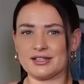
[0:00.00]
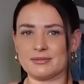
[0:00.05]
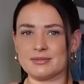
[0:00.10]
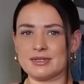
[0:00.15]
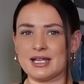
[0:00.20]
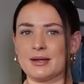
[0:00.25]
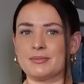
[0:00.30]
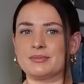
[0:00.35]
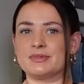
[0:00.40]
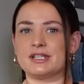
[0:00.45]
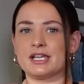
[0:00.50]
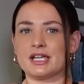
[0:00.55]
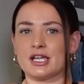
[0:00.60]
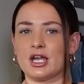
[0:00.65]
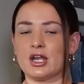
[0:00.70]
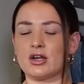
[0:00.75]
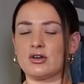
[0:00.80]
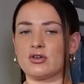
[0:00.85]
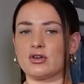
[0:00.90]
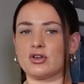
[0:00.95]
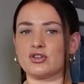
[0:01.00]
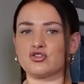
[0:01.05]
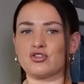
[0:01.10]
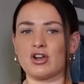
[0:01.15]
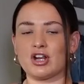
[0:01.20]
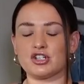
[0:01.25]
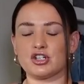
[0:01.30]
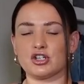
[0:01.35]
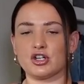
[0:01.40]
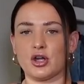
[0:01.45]
sometimes they can
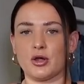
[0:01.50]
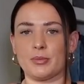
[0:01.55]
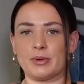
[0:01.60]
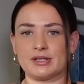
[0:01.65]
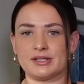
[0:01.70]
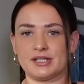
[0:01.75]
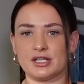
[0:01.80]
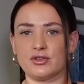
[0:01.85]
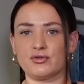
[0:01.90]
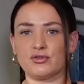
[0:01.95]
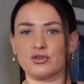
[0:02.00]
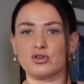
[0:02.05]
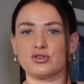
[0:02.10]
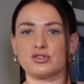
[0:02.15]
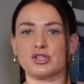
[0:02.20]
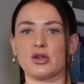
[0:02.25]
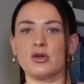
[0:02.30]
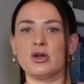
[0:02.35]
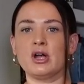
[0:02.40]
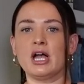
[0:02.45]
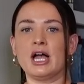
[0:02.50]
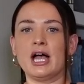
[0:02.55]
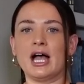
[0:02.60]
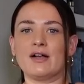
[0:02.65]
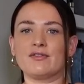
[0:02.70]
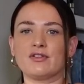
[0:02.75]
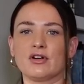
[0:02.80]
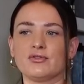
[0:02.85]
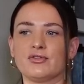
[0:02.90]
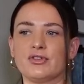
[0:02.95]
stretch and go a bit see-through, so
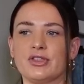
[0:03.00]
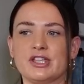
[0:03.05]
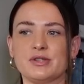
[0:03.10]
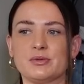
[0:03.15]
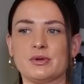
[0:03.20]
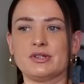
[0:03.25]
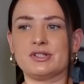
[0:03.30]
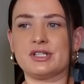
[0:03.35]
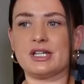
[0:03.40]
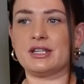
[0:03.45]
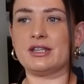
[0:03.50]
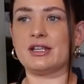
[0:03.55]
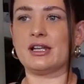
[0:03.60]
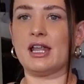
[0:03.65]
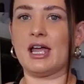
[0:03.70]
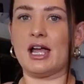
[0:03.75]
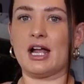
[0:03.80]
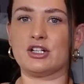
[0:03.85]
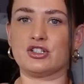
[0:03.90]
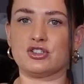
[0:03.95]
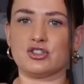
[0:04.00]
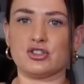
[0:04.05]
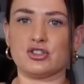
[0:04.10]
I've gone for these ones in the large